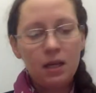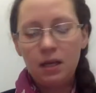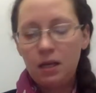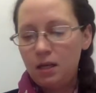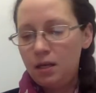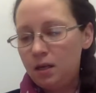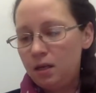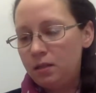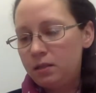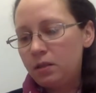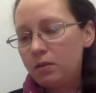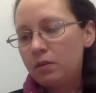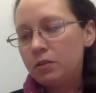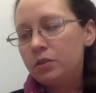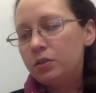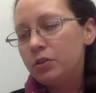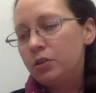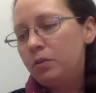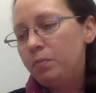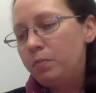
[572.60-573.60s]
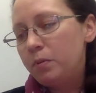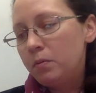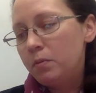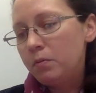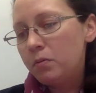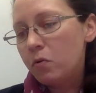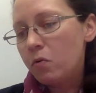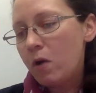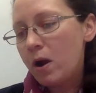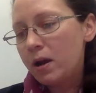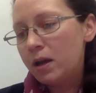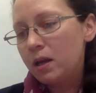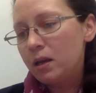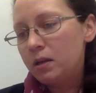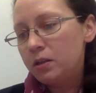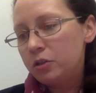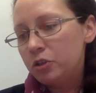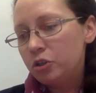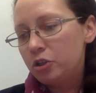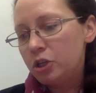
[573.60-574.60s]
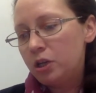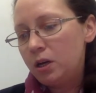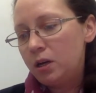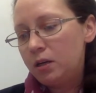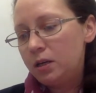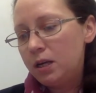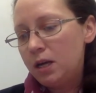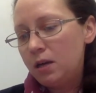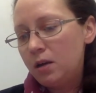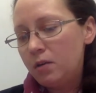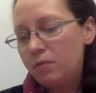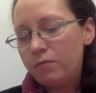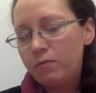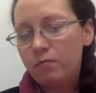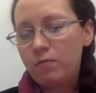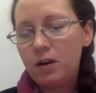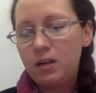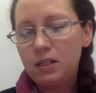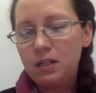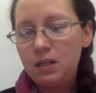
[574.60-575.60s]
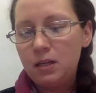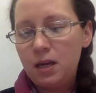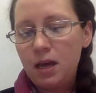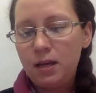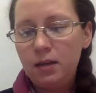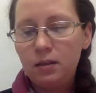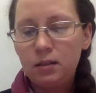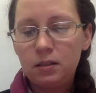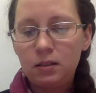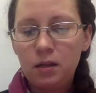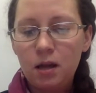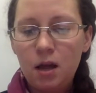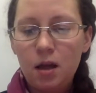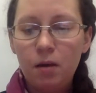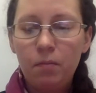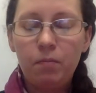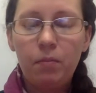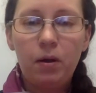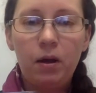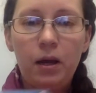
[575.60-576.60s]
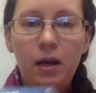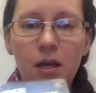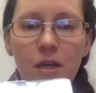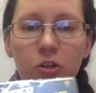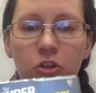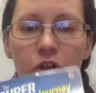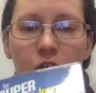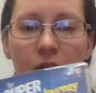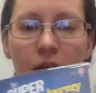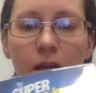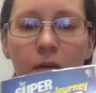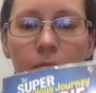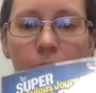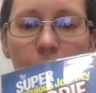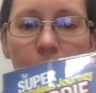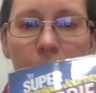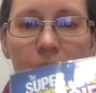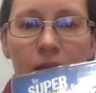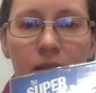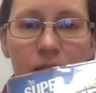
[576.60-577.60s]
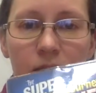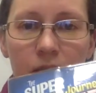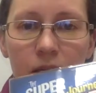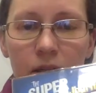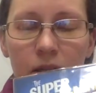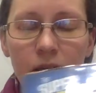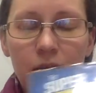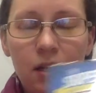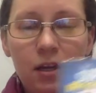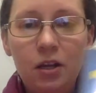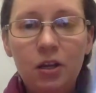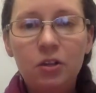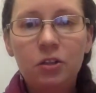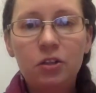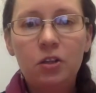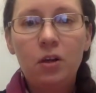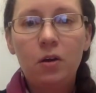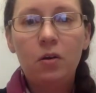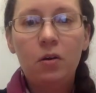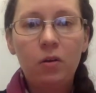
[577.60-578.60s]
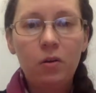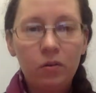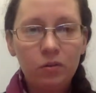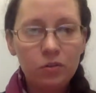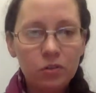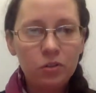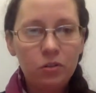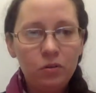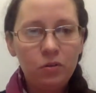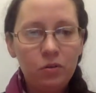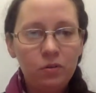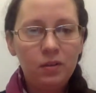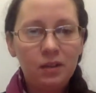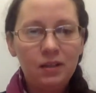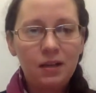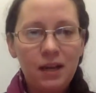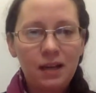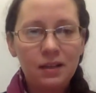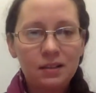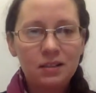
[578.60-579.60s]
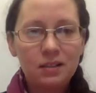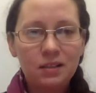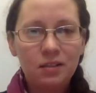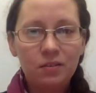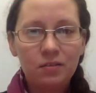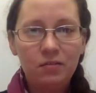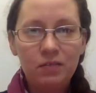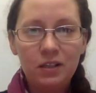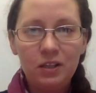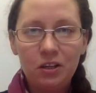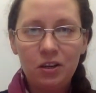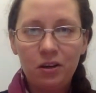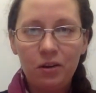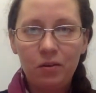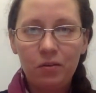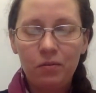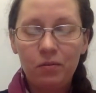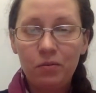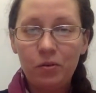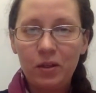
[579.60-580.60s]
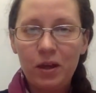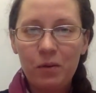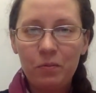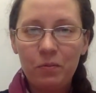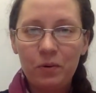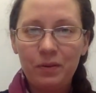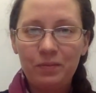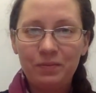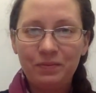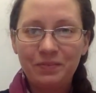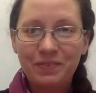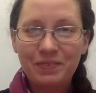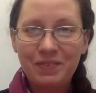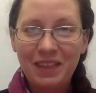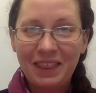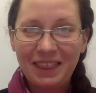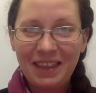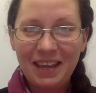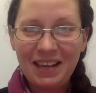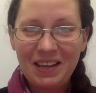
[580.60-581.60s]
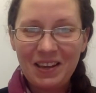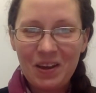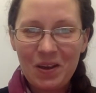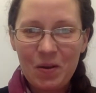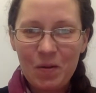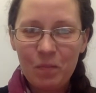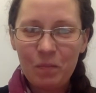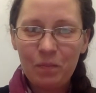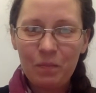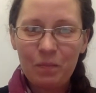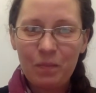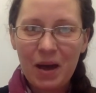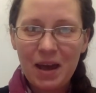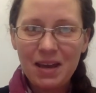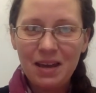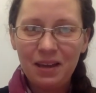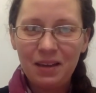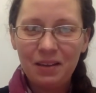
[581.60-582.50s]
is The Super Miraculous Journey of Freddie Yates by Jenny Pearson. So log on to the next video for that one. Thank you. Bye.